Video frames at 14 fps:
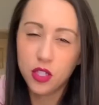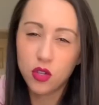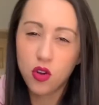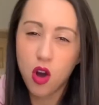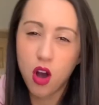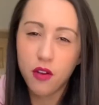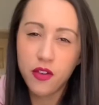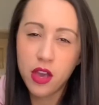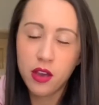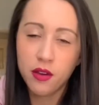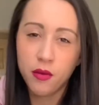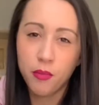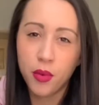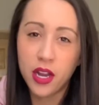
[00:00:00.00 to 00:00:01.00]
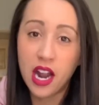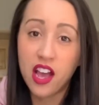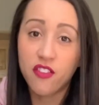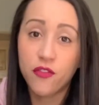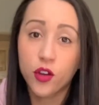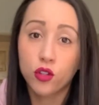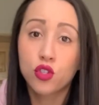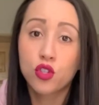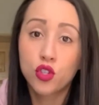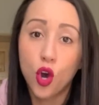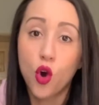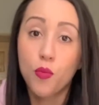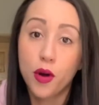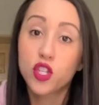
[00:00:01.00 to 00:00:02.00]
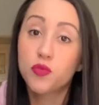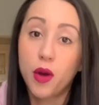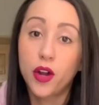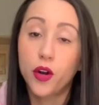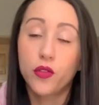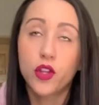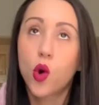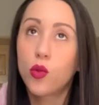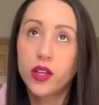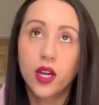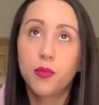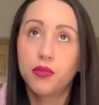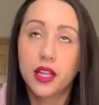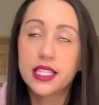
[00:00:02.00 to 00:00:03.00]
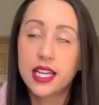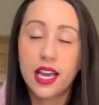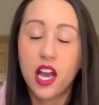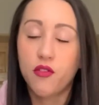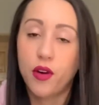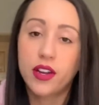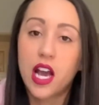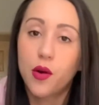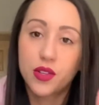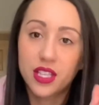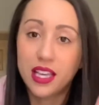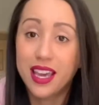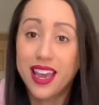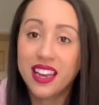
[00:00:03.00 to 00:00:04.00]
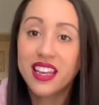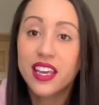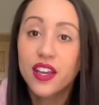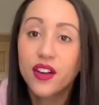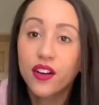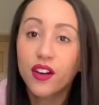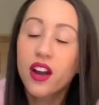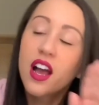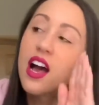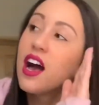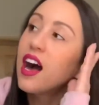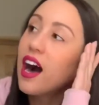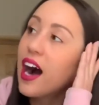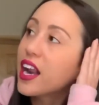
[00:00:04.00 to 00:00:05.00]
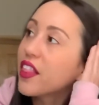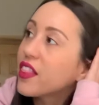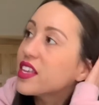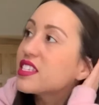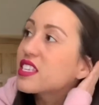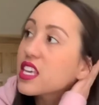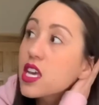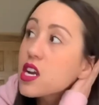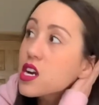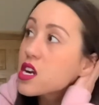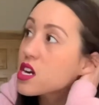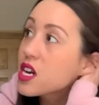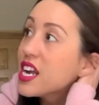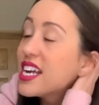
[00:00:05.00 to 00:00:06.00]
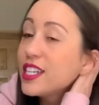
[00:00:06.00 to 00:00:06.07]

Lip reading: coughing, but I feel so much better. The only complaint I have right now is I can't hear out of this ear.